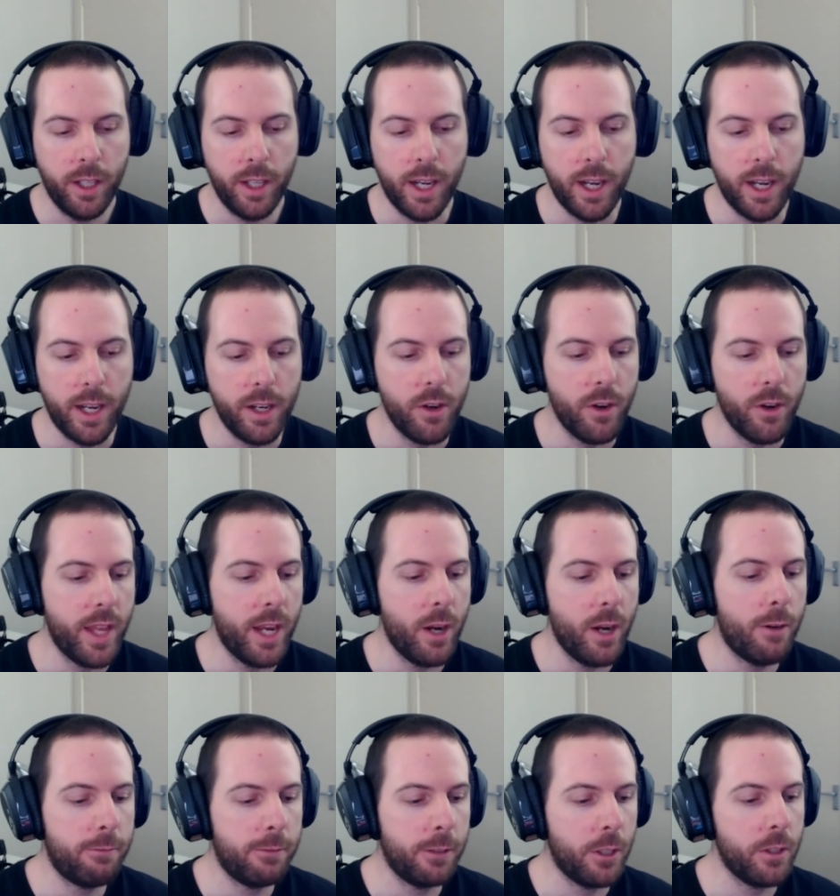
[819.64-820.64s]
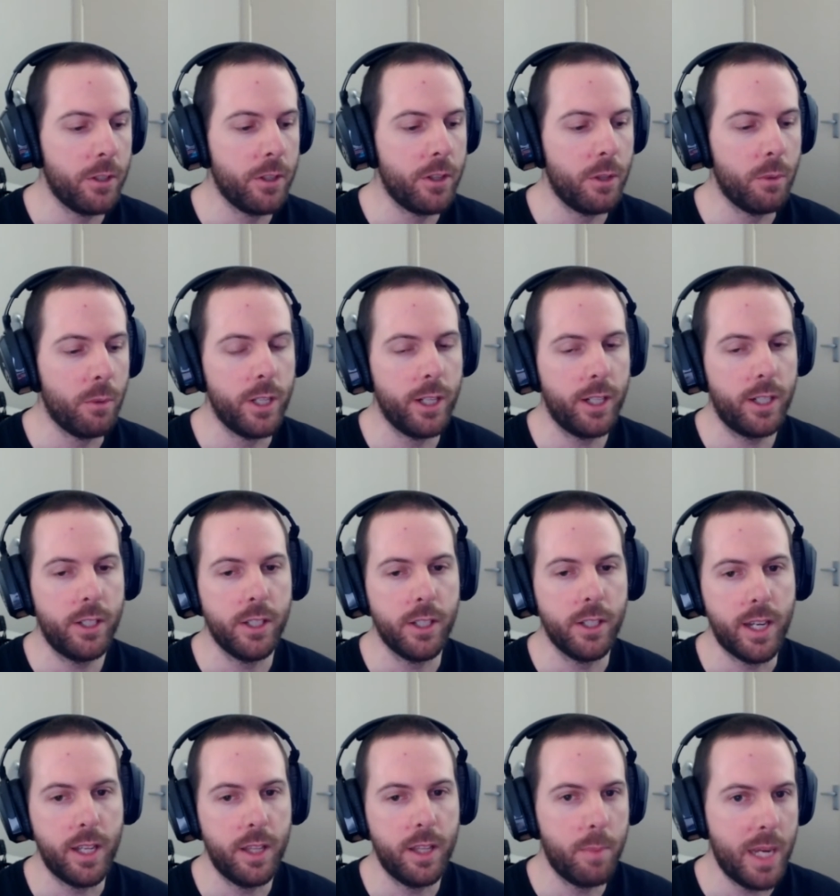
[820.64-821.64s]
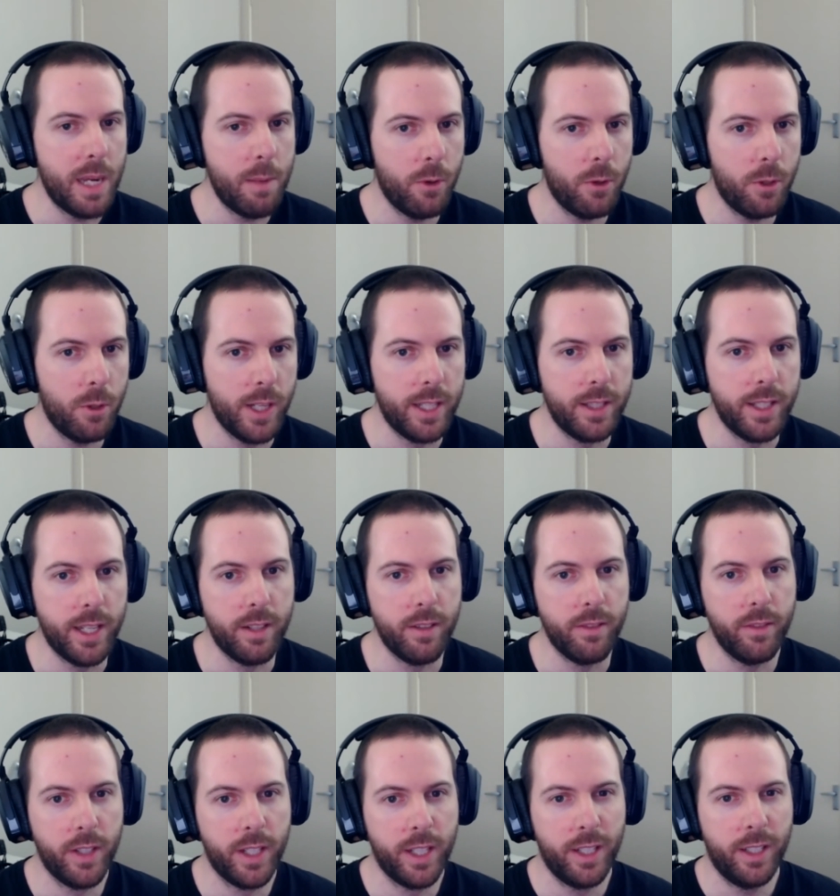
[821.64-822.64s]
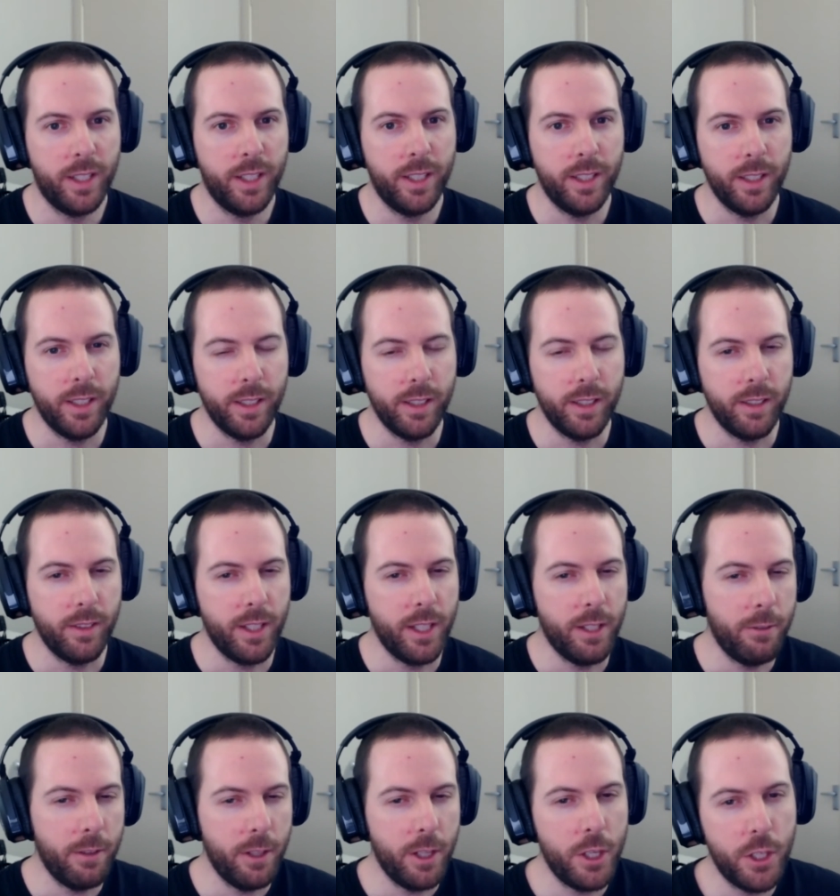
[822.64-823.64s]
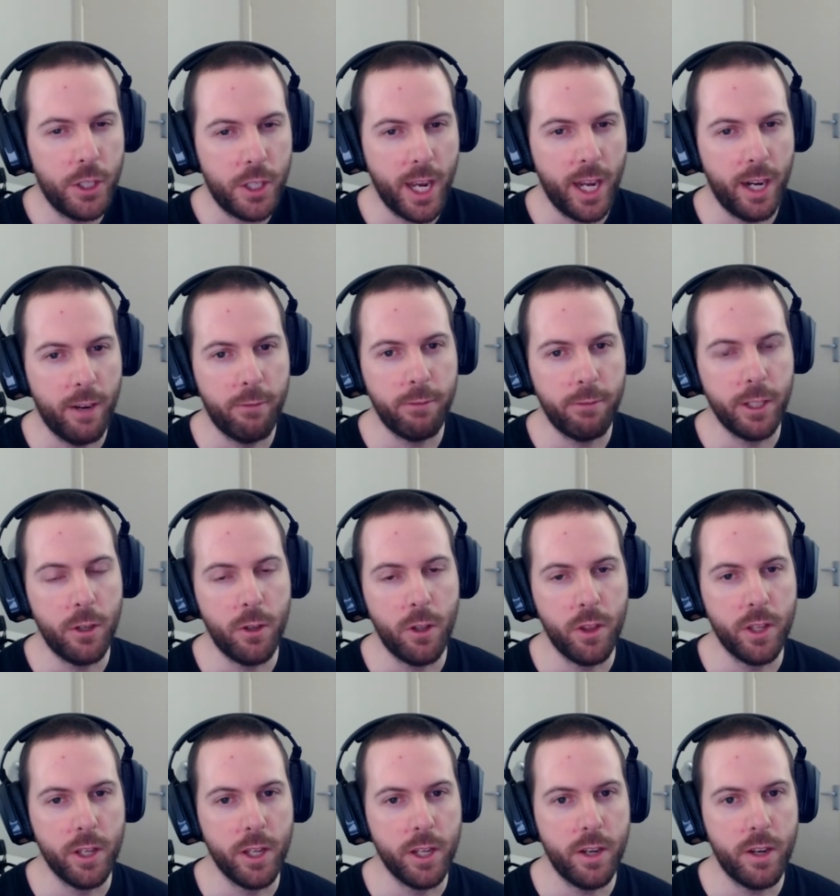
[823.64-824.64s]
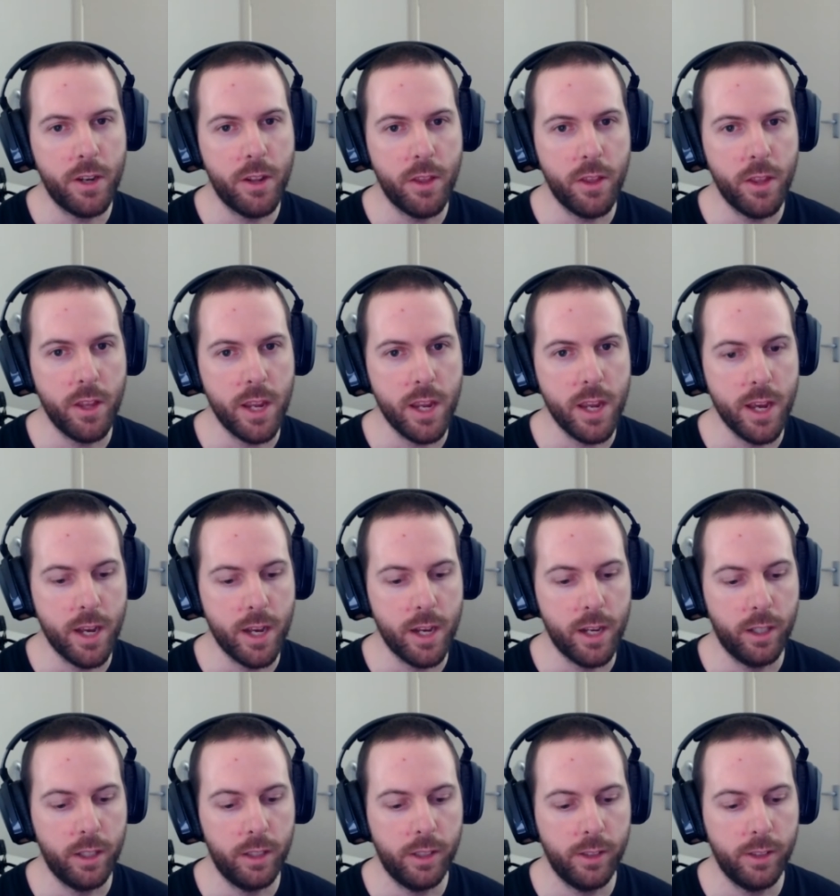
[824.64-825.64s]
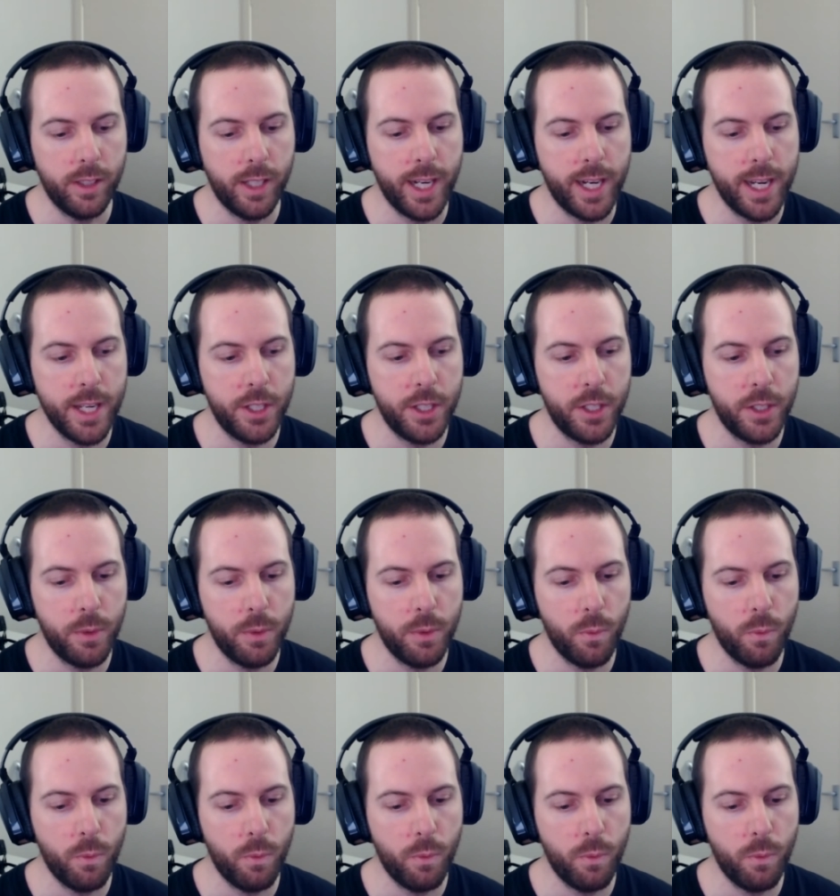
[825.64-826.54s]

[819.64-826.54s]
they offload the work to other people, and then you just kind of feel that I guess